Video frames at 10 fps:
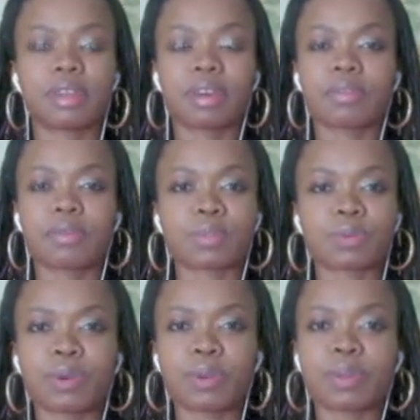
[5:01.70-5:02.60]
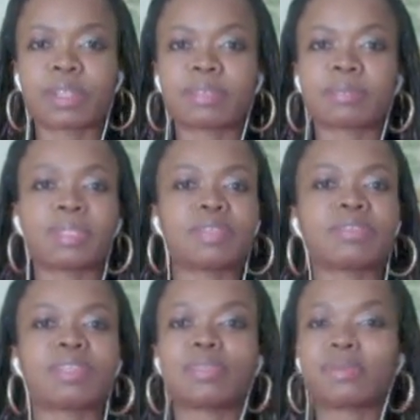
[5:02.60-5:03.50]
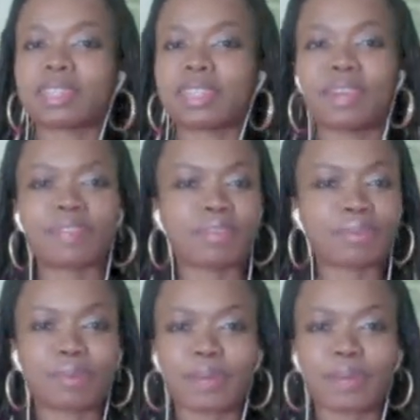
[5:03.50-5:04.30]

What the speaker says: of course, we all want to be greeted with love everywhere we